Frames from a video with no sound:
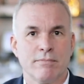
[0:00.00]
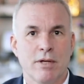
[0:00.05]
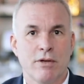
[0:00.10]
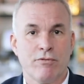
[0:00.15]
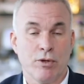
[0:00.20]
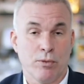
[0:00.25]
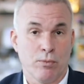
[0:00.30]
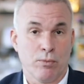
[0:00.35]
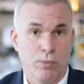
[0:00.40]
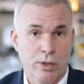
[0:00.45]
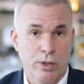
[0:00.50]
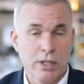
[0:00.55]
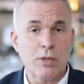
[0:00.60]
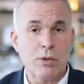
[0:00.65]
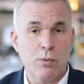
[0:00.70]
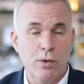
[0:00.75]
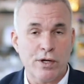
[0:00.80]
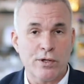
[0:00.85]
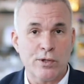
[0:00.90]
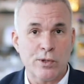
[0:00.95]
if you really
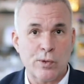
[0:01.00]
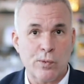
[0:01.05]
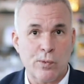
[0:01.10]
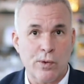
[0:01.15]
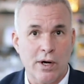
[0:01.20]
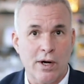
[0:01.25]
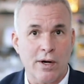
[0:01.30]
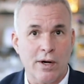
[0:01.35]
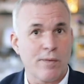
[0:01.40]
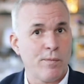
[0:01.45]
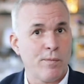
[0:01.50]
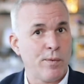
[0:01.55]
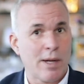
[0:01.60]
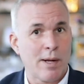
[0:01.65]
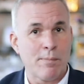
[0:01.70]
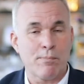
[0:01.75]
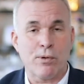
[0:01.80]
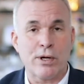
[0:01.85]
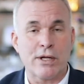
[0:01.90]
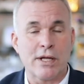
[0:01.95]
want to do the work, when
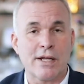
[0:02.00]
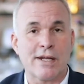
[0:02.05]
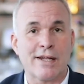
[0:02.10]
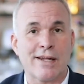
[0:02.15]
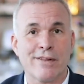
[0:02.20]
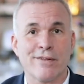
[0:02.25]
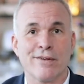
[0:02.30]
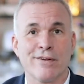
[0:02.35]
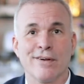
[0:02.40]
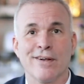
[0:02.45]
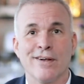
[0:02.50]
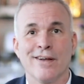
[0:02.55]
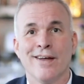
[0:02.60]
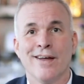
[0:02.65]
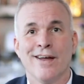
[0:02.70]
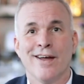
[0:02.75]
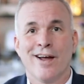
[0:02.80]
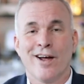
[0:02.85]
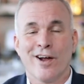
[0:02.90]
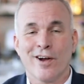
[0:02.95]
I'm bringing together
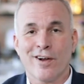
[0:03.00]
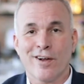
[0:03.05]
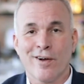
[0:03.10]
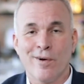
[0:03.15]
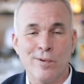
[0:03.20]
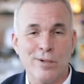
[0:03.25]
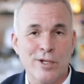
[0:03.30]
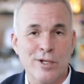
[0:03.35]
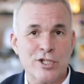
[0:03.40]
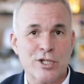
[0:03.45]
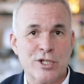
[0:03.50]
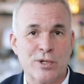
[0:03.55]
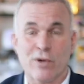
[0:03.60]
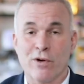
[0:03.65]
a coalition,